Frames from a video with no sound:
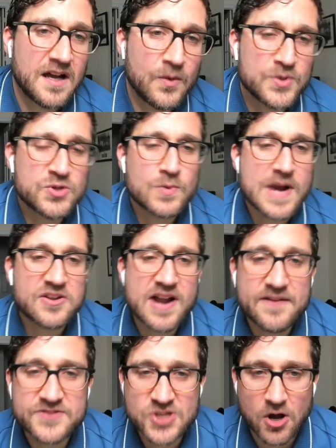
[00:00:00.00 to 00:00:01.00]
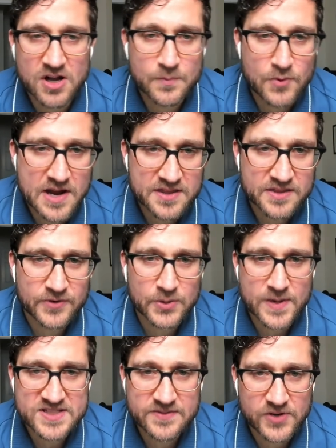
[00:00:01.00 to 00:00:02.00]
Would you rather have dog breath for
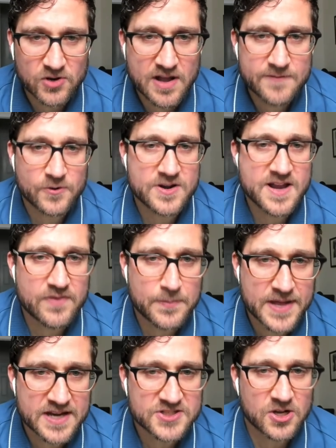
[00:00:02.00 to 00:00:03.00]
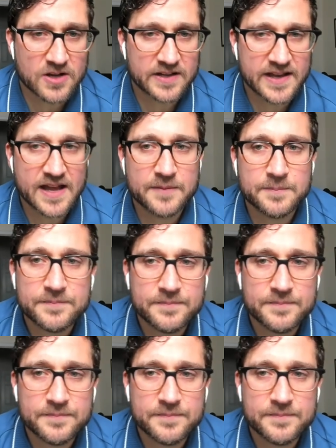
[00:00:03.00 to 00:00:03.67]
the rest of your life or never pet a dog again?